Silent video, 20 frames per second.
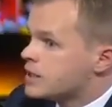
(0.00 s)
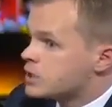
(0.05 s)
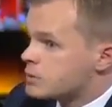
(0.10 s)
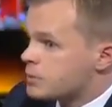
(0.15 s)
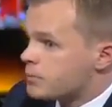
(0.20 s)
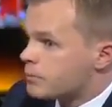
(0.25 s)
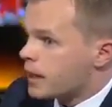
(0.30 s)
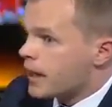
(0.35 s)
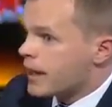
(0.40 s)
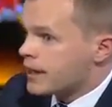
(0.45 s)
to
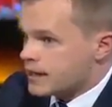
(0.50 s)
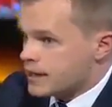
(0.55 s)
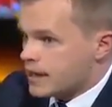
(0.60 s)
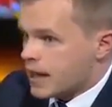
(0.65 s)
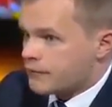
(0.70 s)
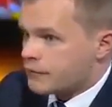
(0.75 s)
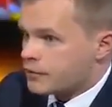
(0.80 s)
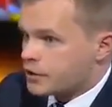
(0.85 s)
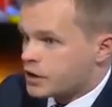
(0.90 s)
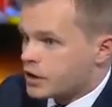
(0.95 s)
be playing in the
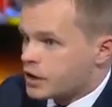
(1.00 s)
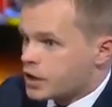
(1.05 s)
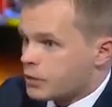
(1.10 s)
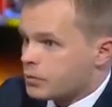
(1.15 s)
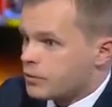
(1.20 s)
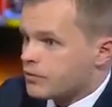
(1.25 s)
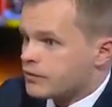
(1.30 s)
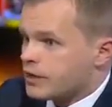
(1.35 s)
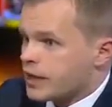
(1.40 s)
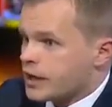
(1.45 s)
Africa
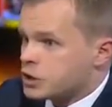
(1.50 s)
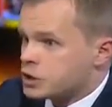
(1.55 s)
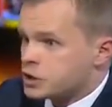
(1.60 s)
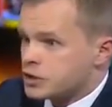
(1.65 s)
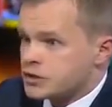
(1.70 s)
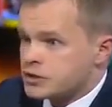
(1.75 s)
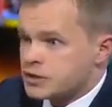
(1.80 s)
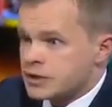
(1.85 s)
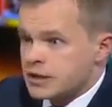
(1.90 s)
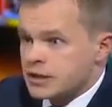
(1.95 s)
Cup of
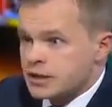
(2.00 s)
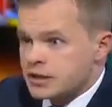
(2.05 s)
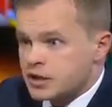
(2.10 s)
Nations